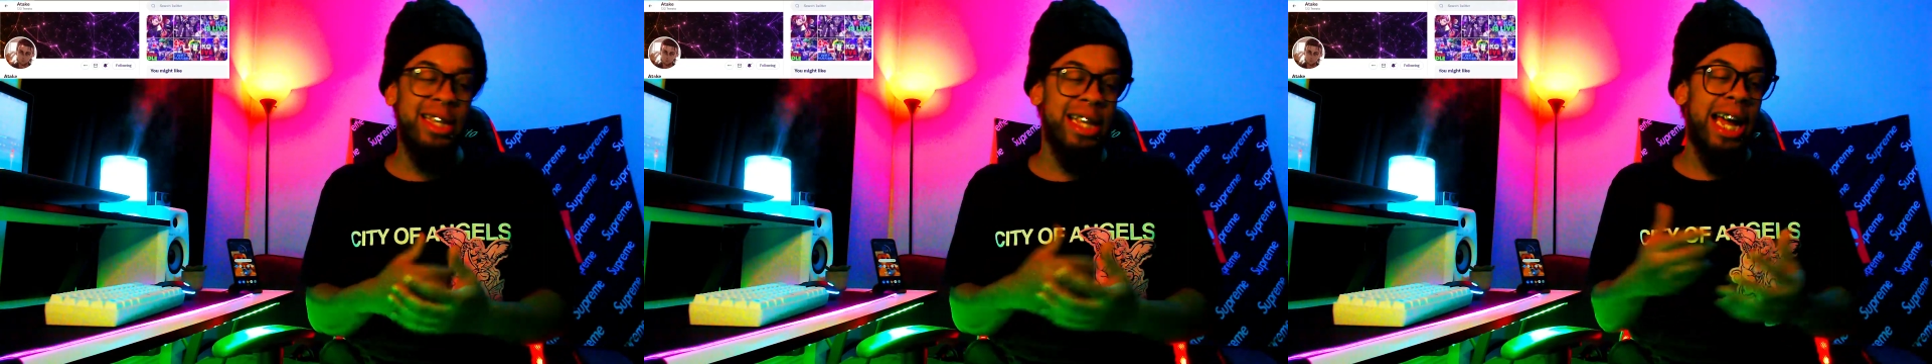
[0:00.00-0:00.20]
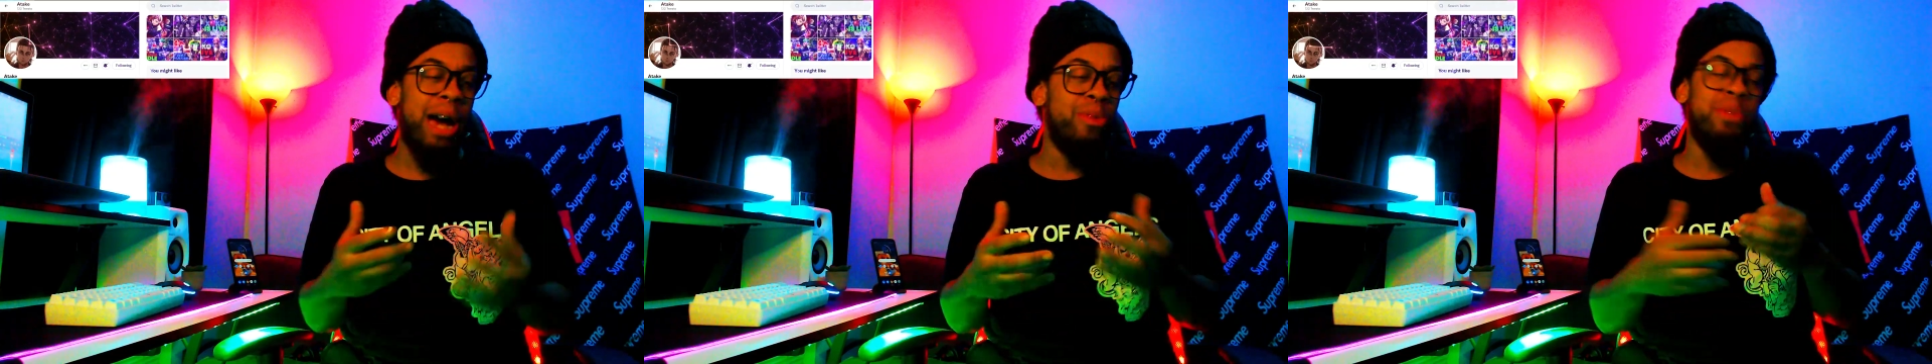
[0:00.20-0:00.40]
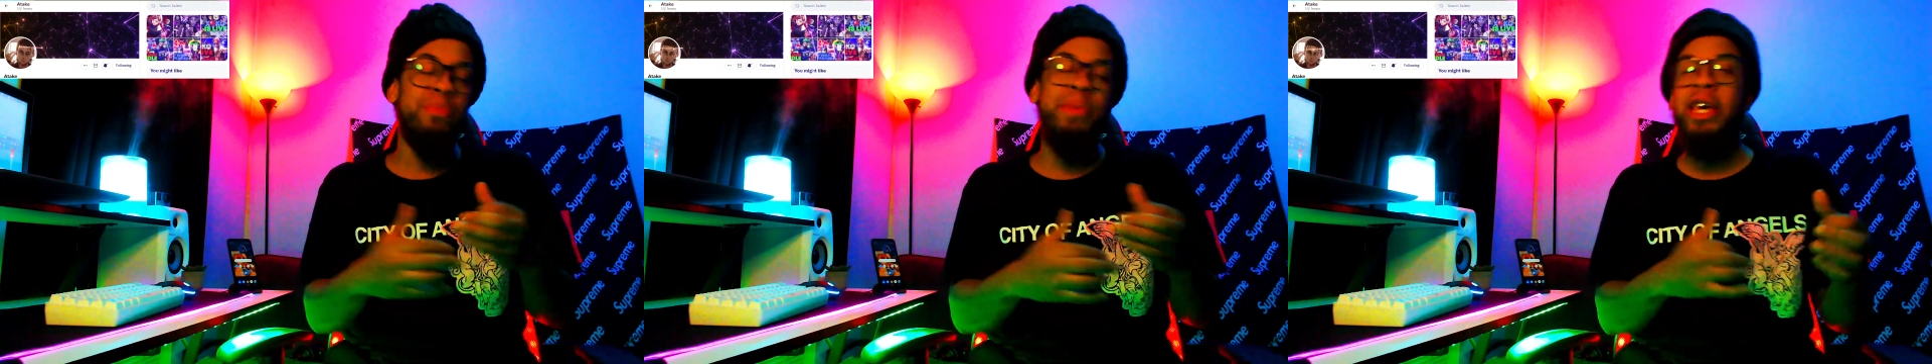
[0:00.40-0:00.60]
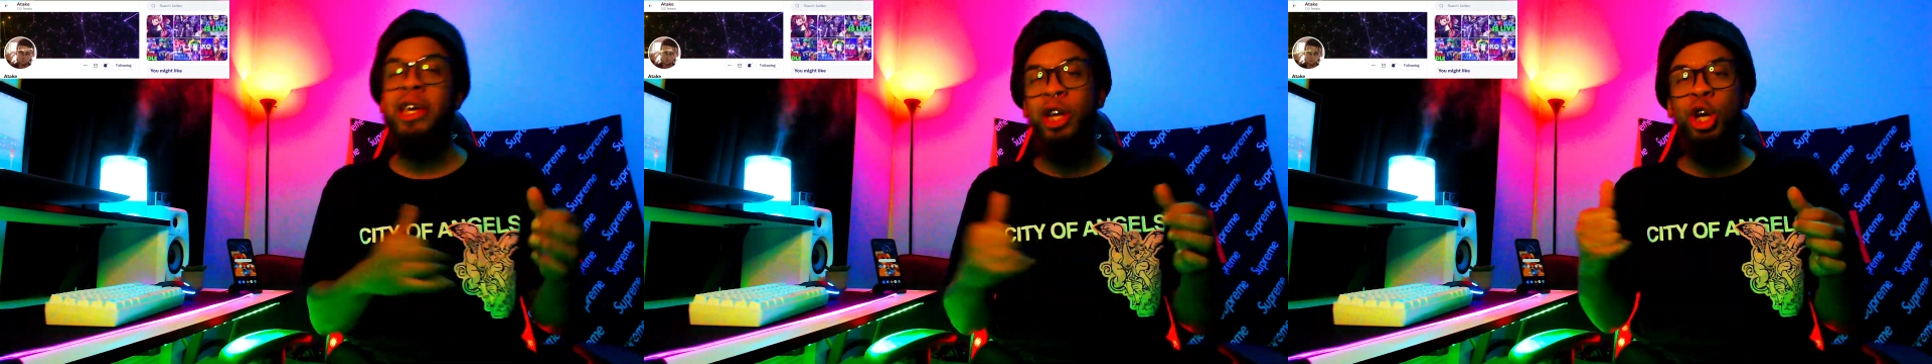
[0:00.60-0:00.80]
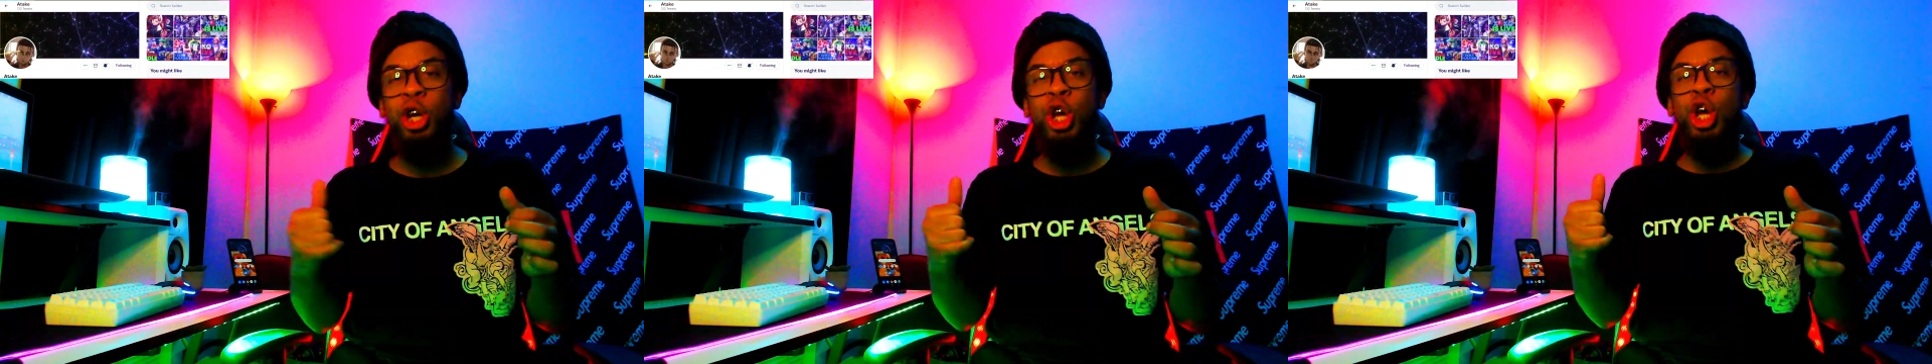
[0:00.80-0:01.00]
Like I was
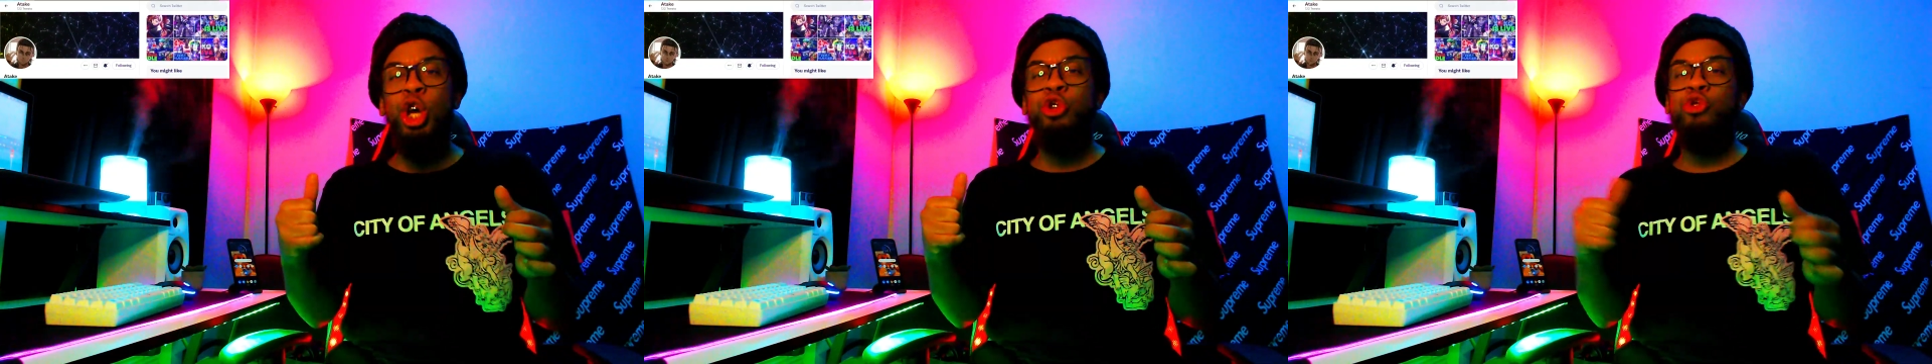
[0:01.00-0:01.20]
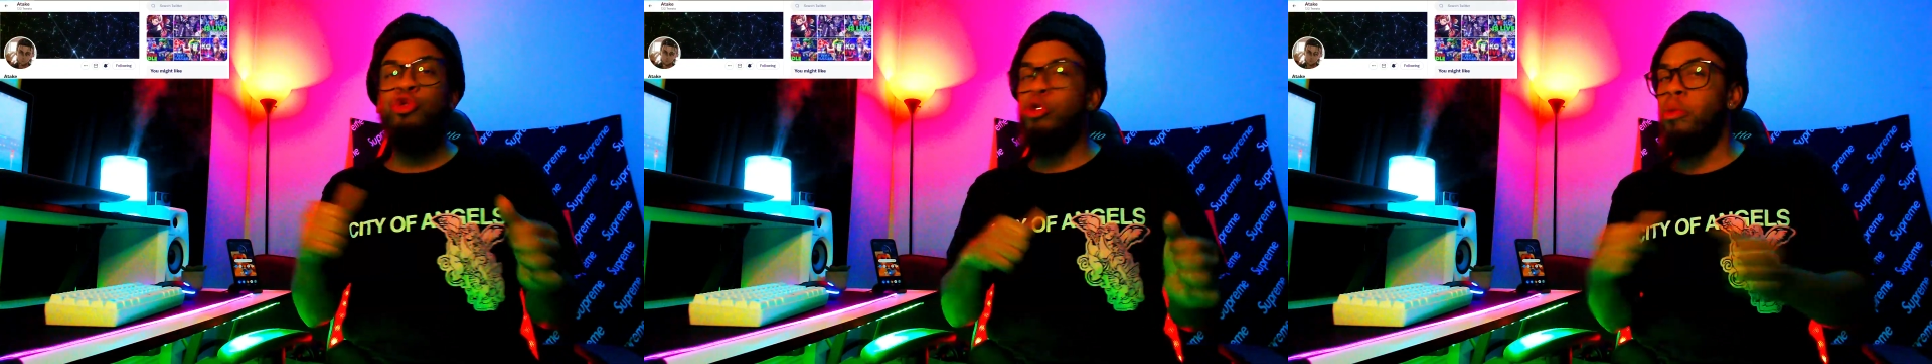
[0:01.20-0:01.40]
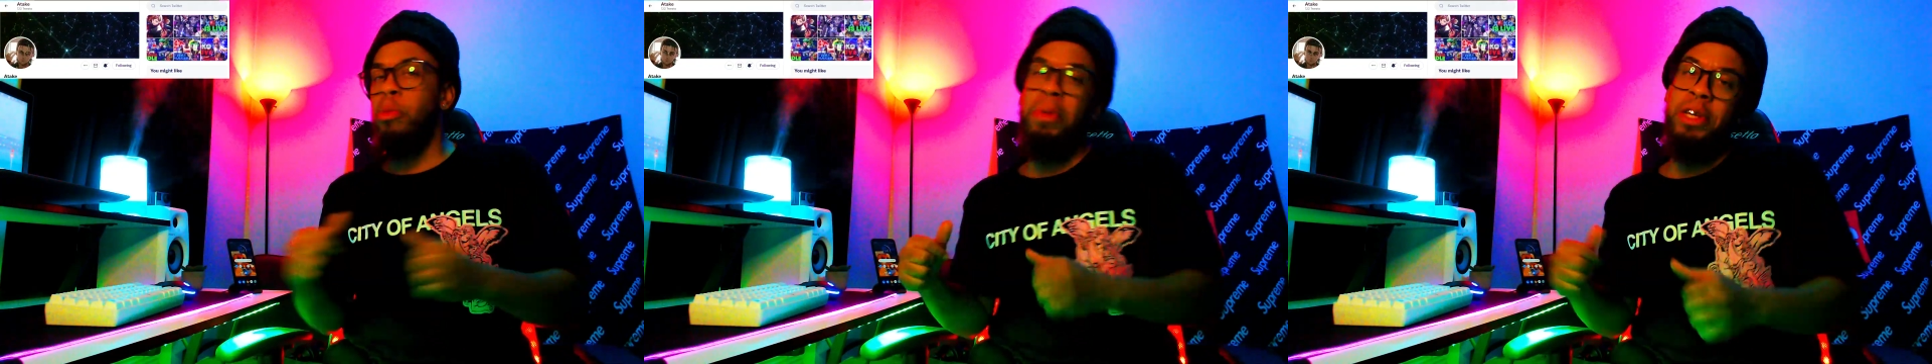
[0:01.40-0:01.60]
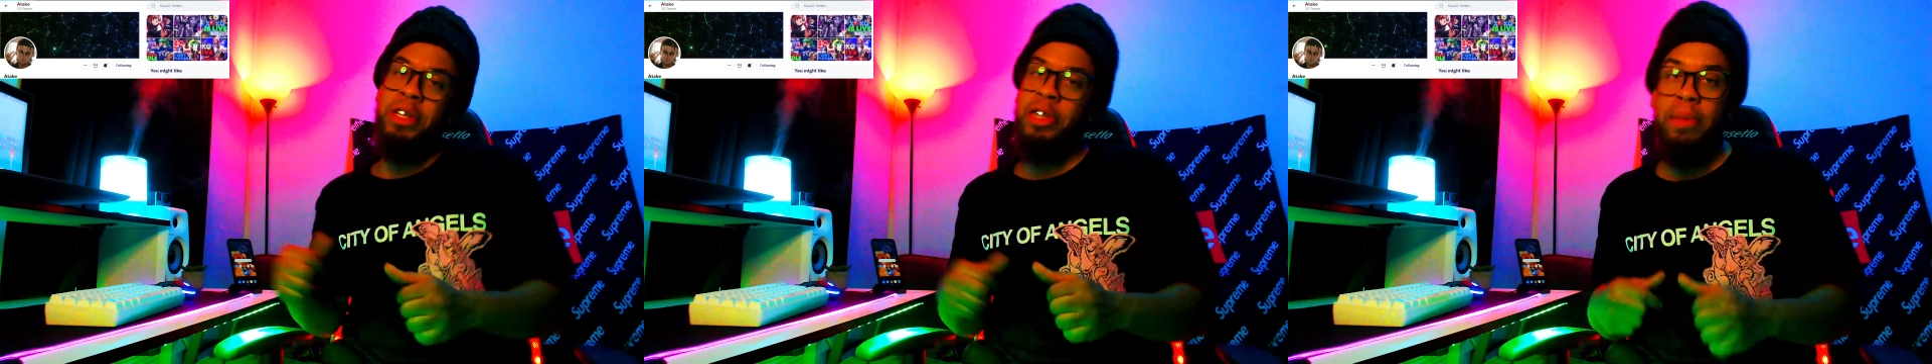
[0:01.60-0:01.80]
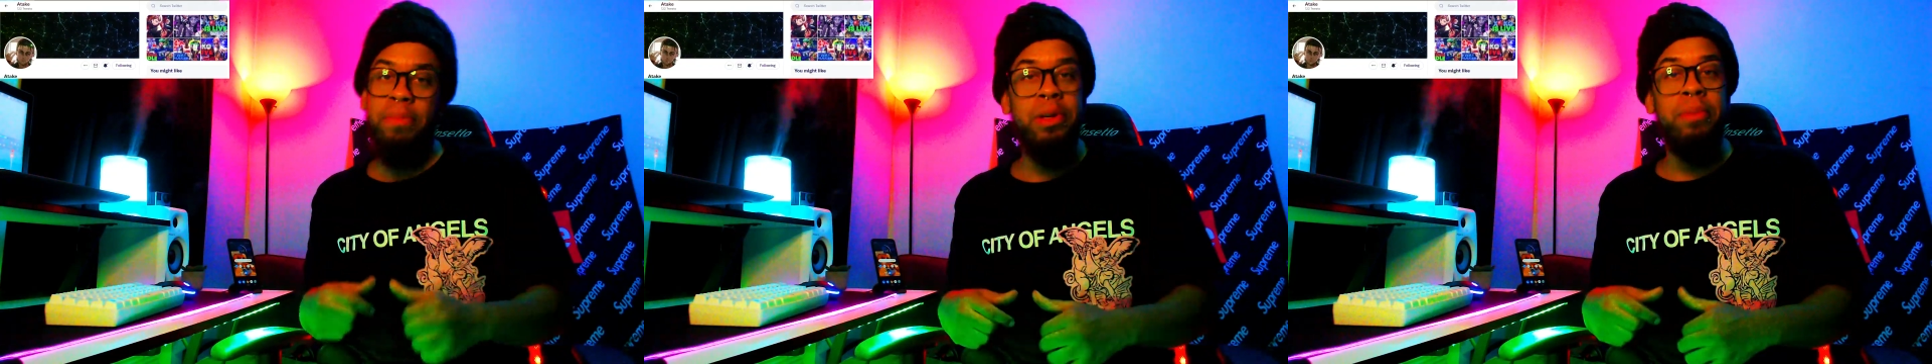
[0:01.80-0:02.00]
making a dribble
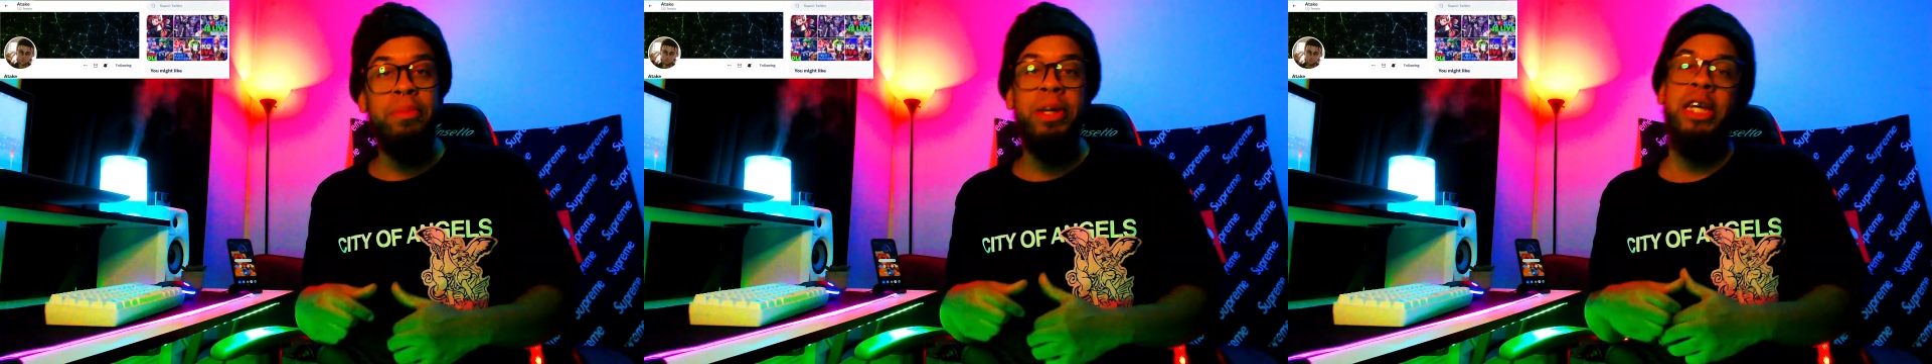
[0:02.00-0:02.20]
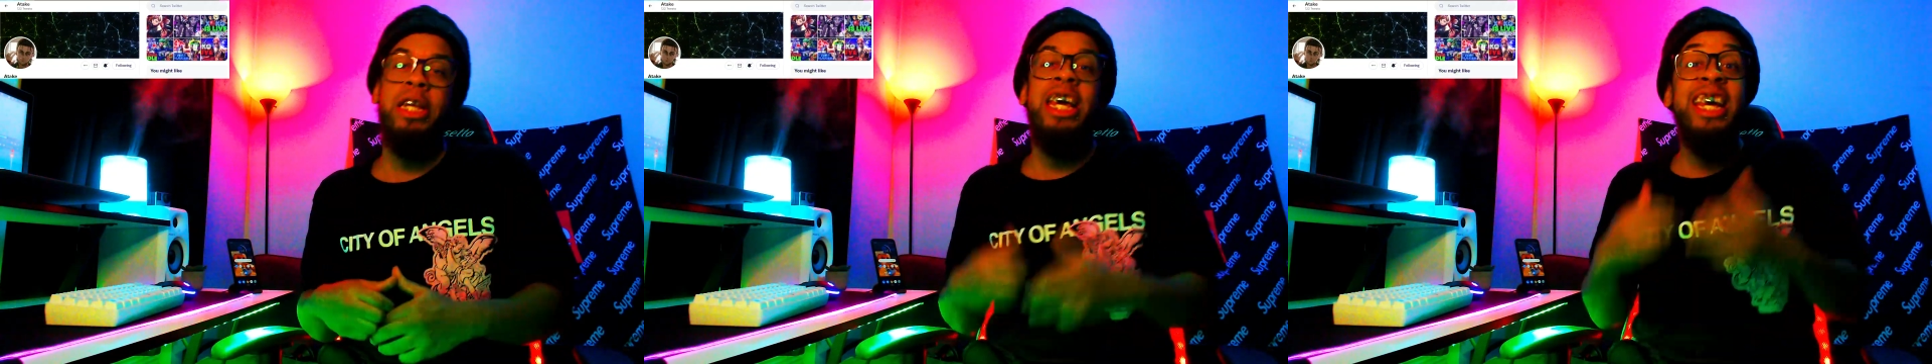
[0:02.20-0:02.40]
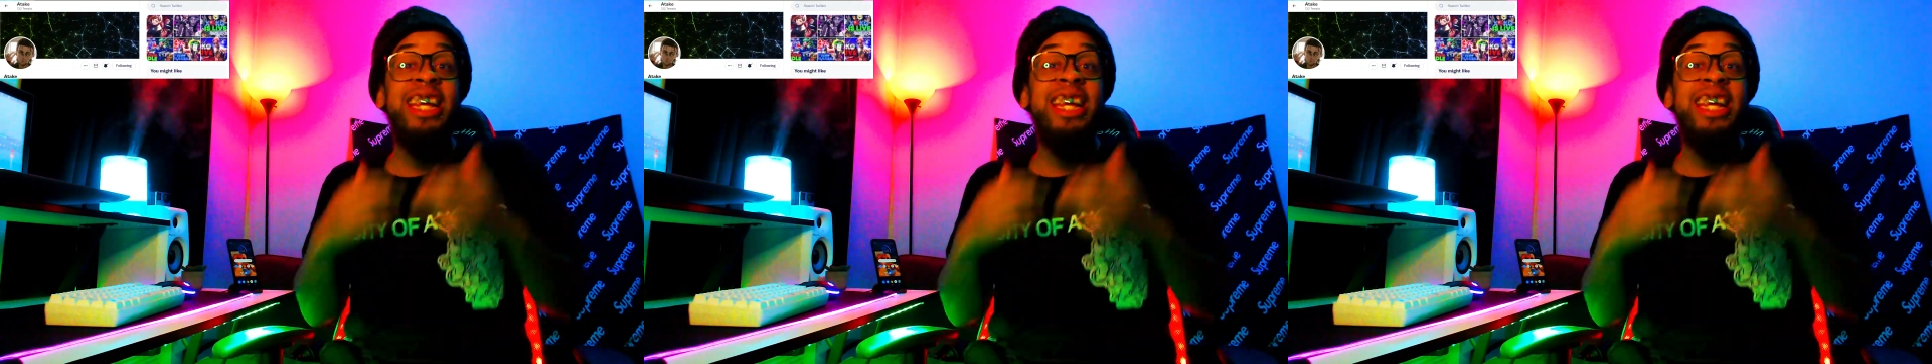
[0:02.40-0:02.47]
mixtape in the beginning,